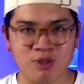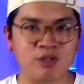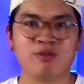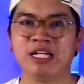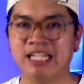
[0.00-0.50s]

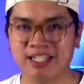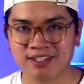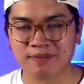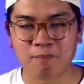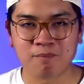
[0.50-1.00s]
agree,
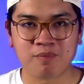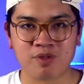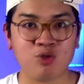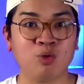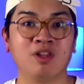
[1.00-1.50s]

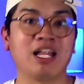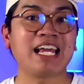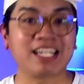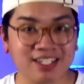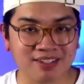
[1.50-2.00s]
you
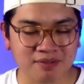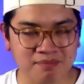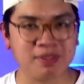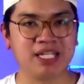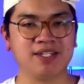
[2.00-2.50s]
like
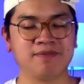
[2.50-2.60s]
me.